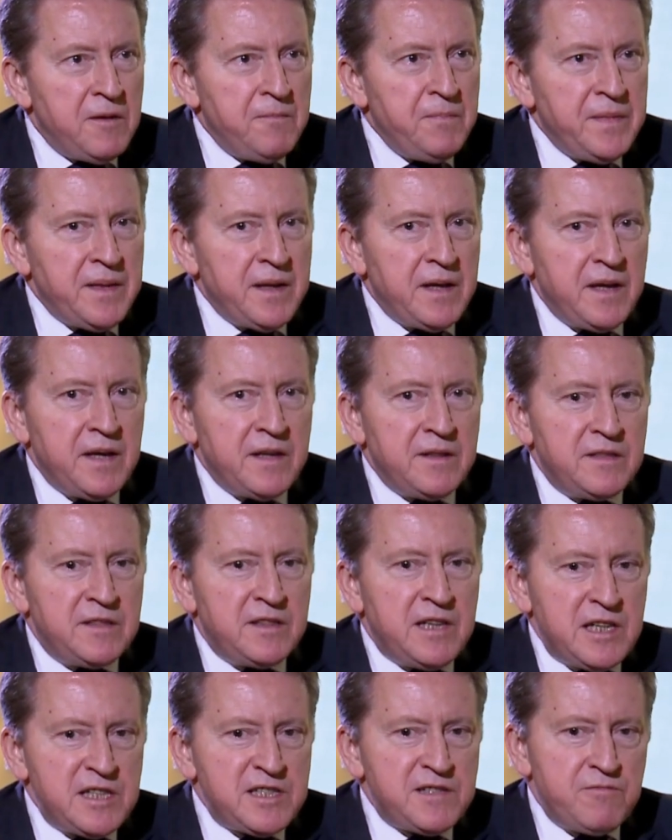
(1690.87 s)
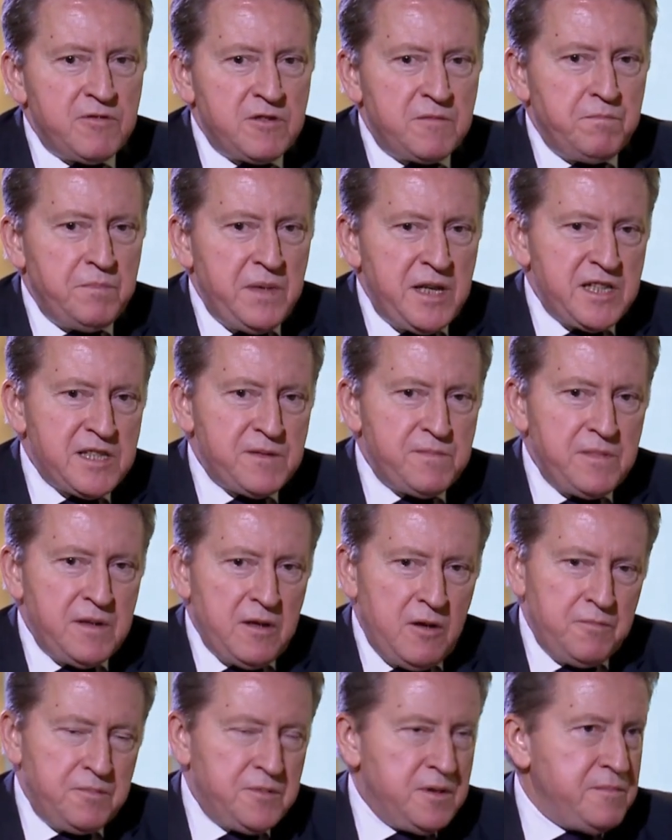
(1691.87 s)
Right. And that's what makes
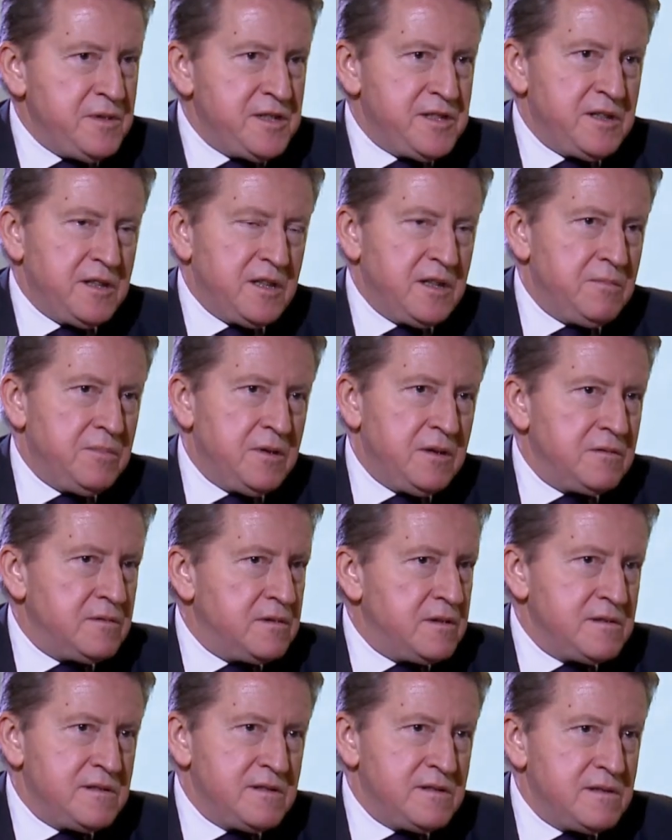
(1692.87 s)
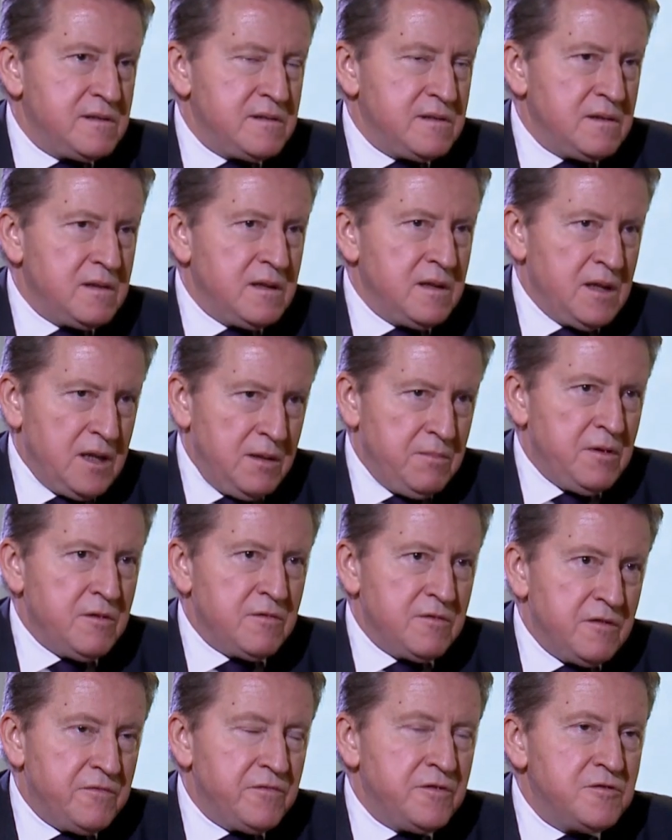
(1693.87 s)
me optimistic about,
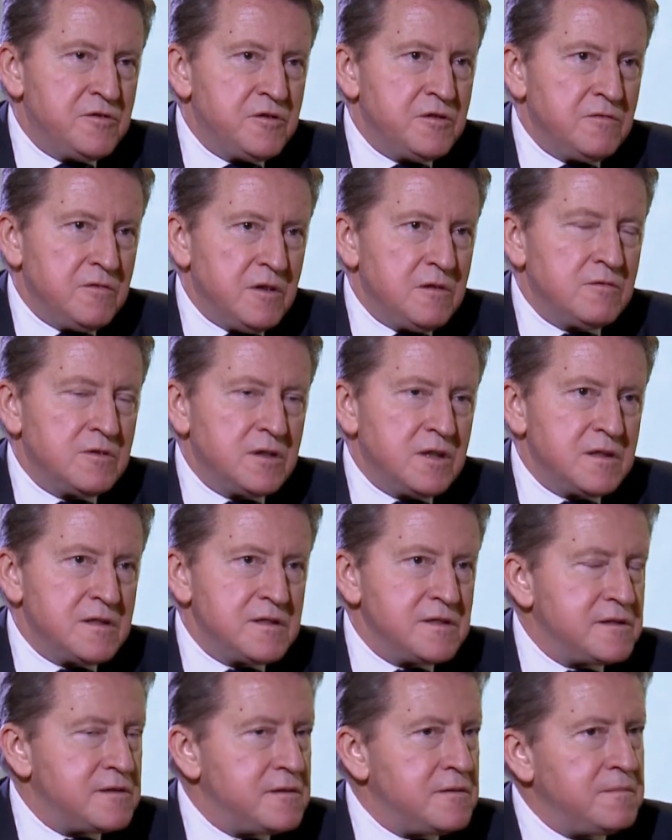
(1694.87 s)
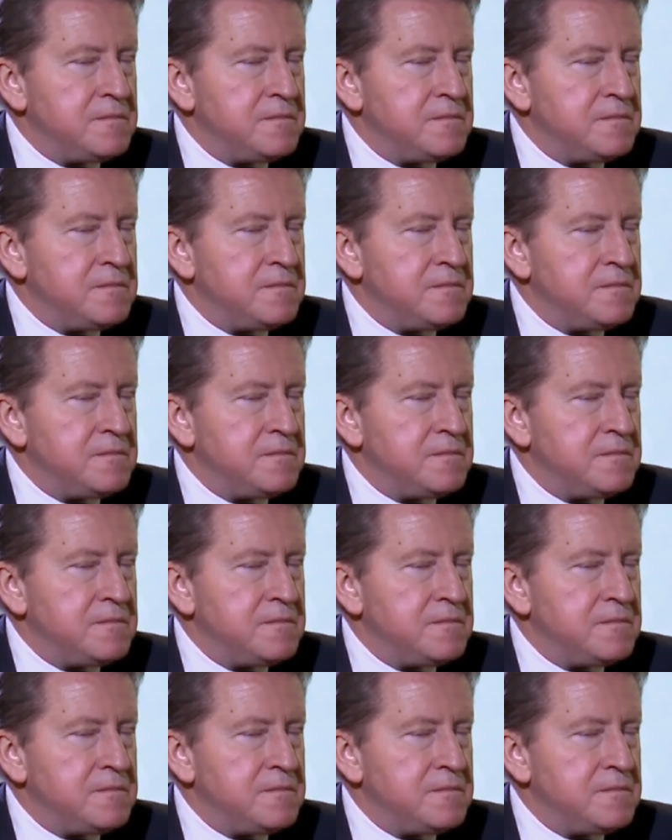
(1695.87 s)
about the future of our ties.